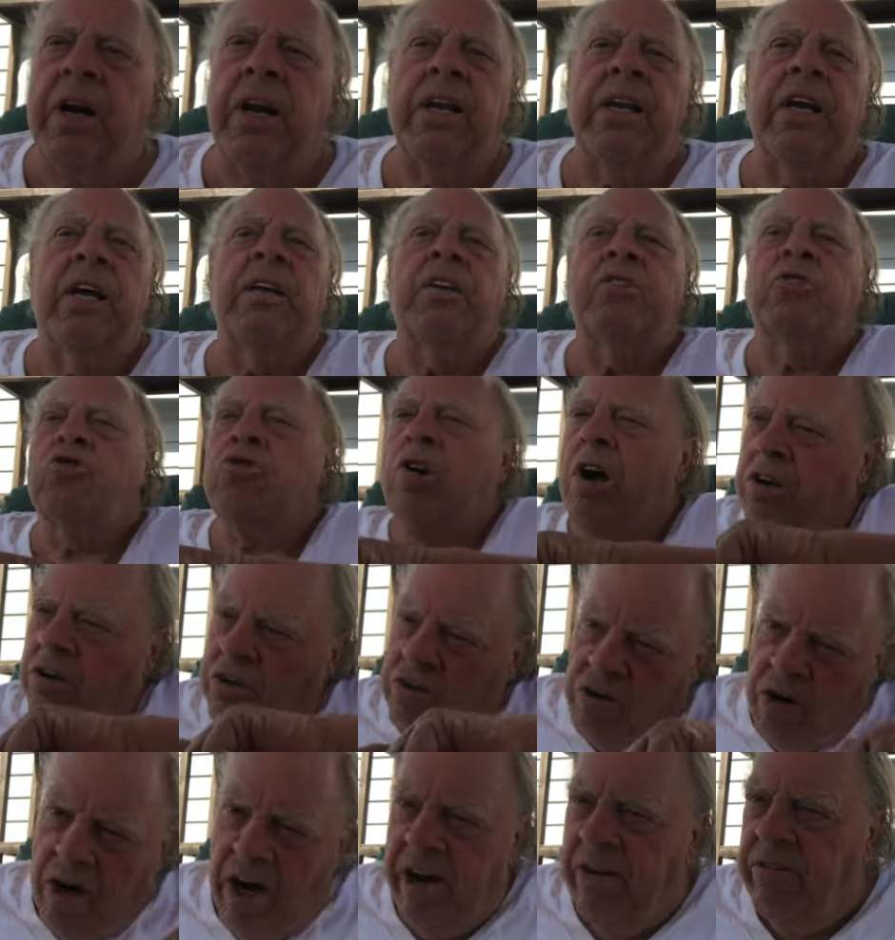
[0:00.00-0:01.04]
And in truck
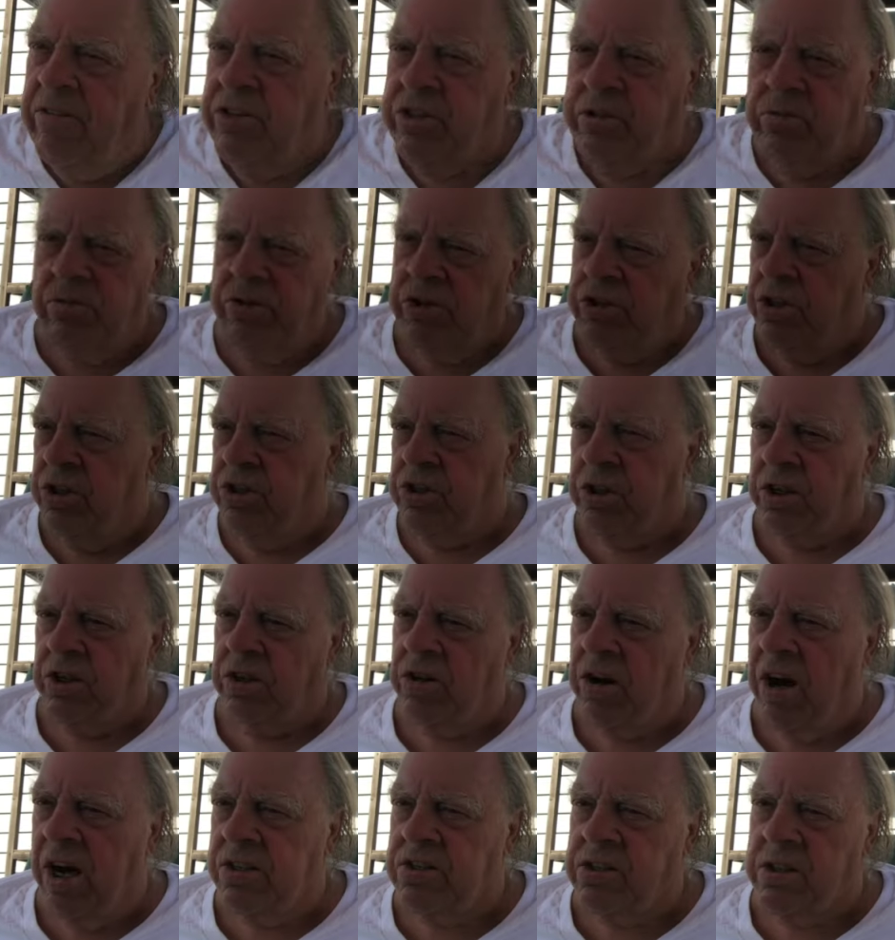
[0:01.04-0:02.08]
drivers, it was just
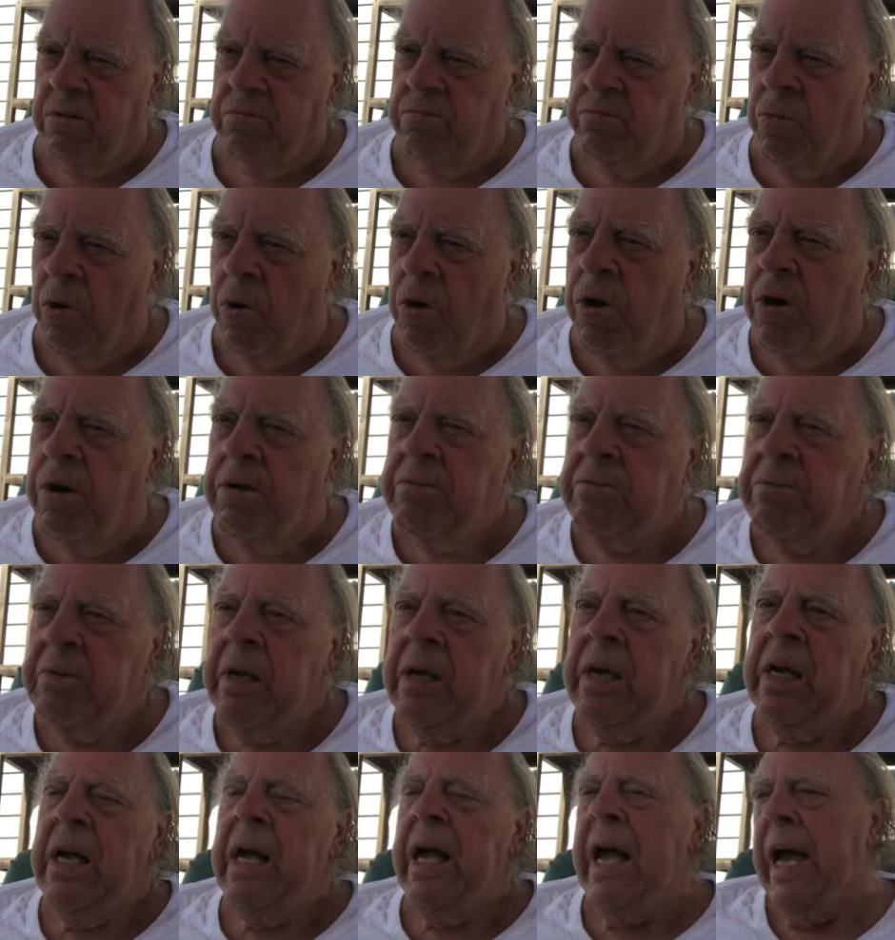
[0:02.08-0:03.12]
across the board.
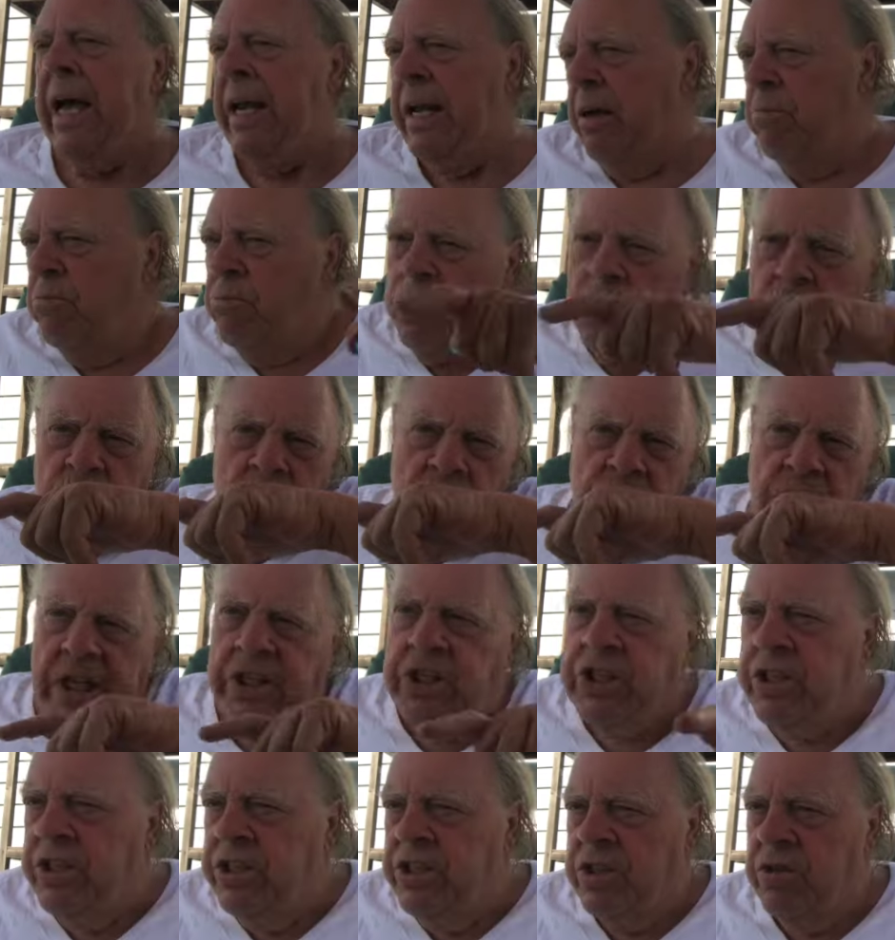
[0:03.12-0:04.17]
And in
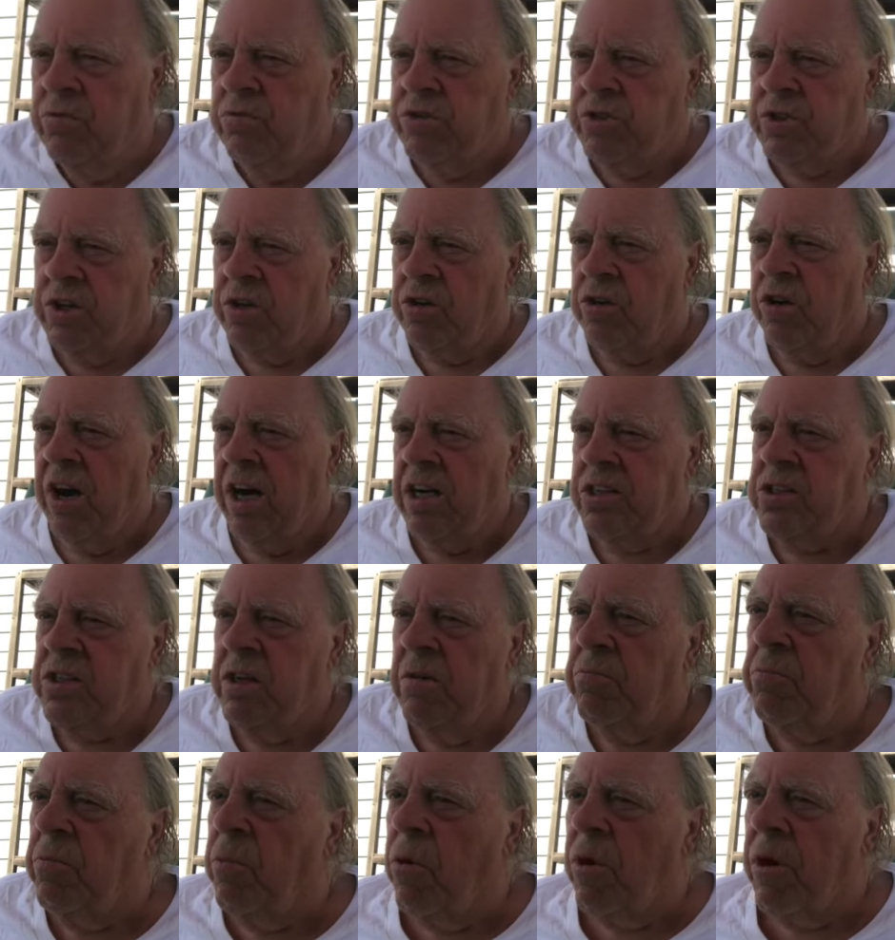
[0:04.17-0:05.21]
musicians, it was across
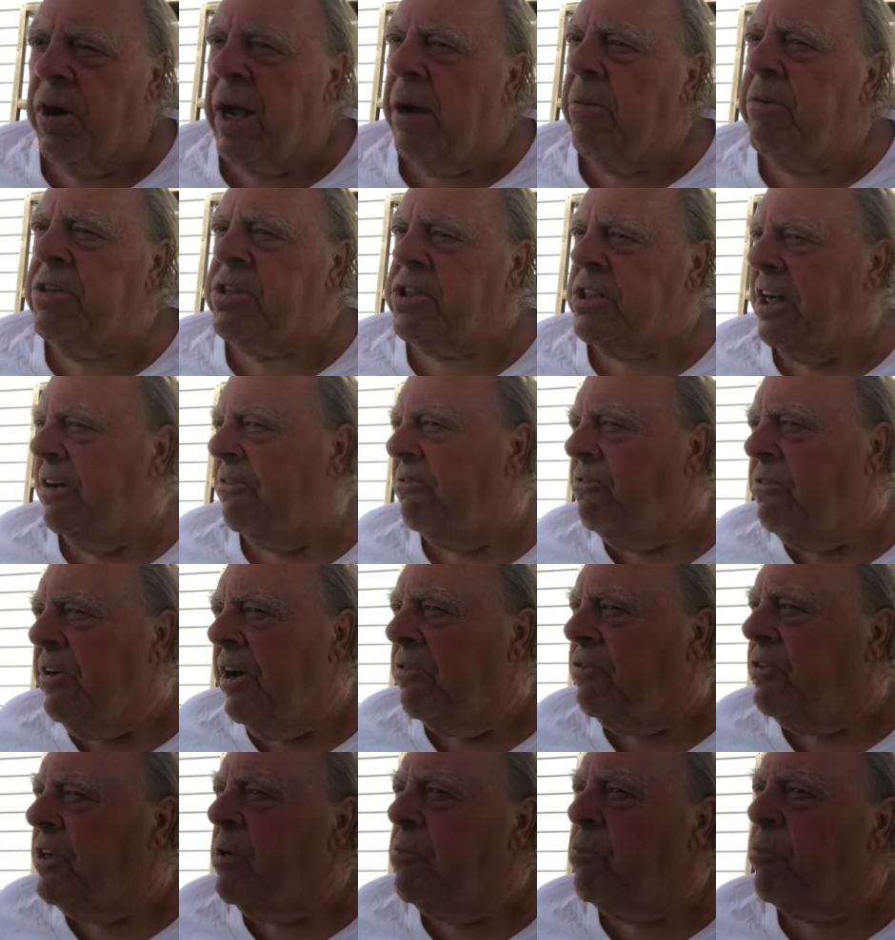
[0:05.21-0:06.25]
the board. I'm going to say
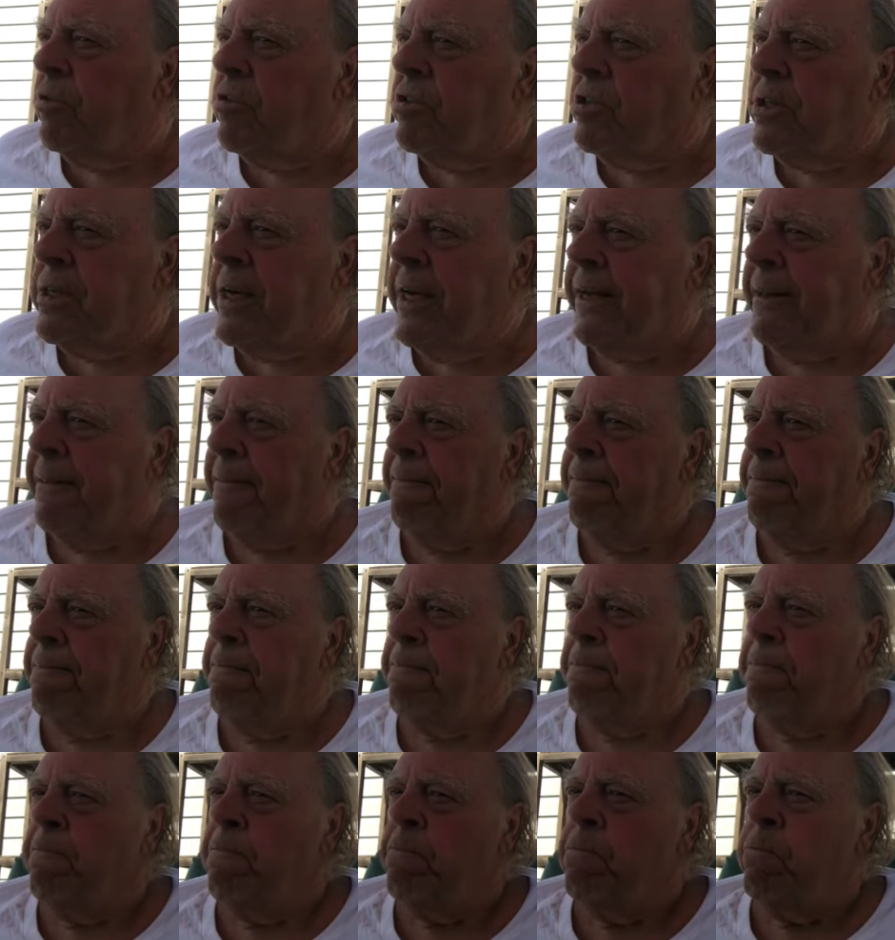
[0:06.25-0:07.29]
50%.
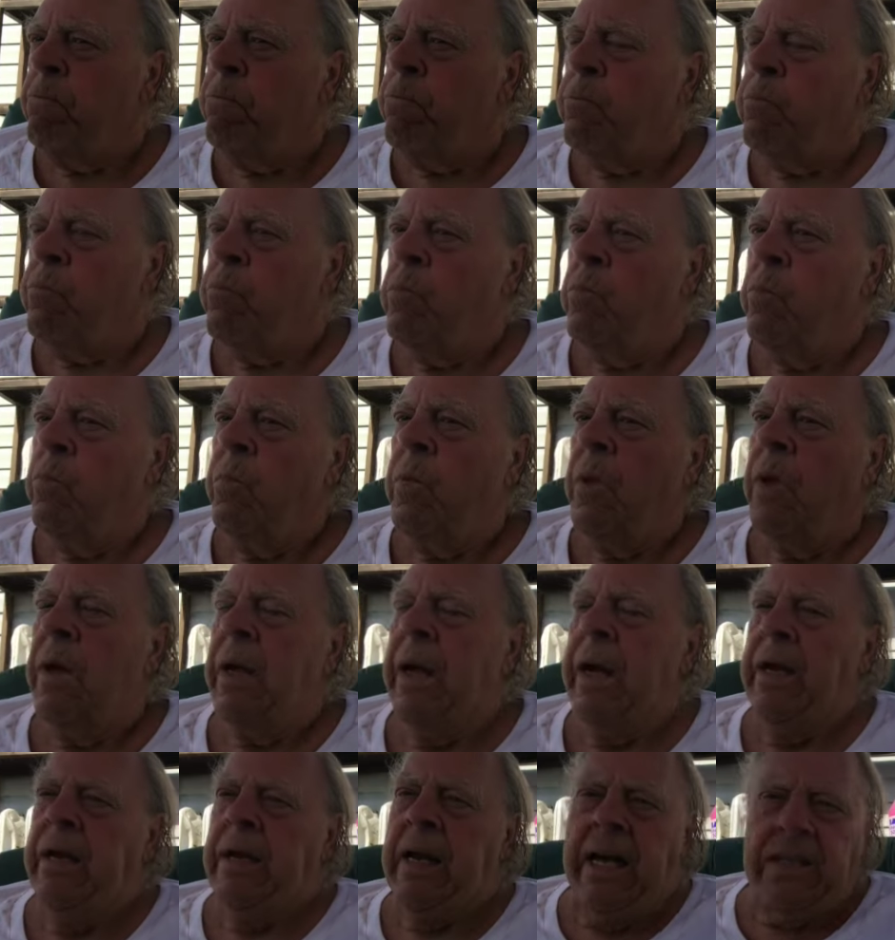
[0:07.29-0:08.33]

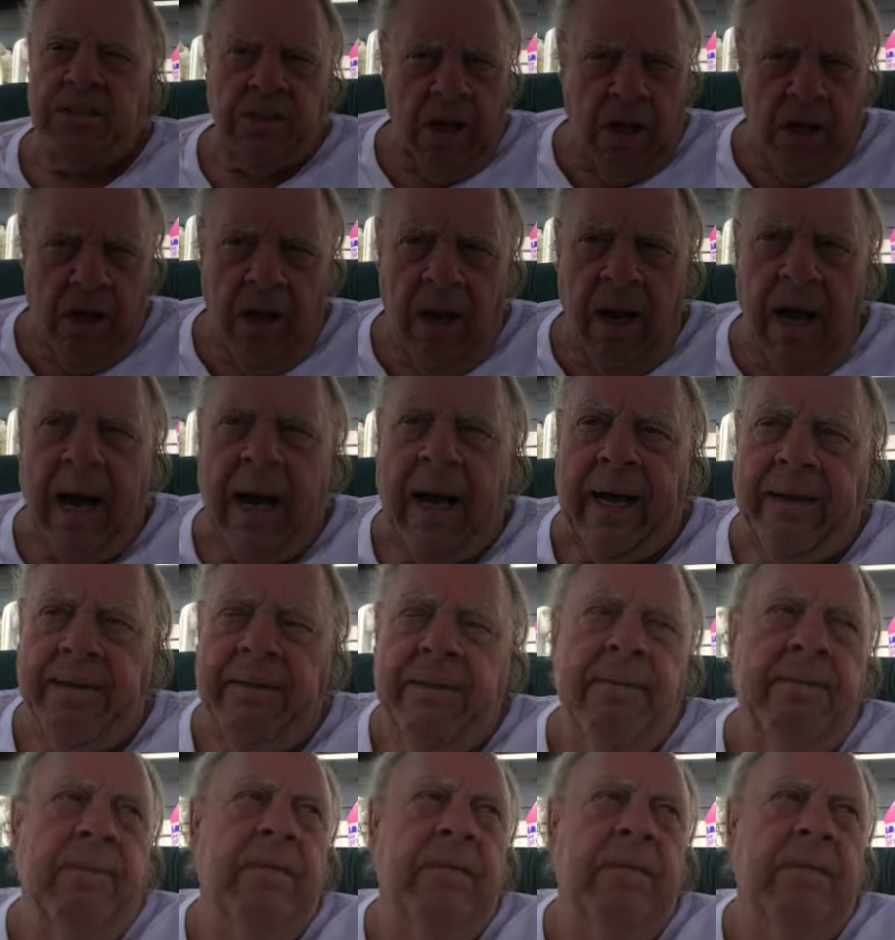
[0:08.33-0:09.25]
And that's a lot.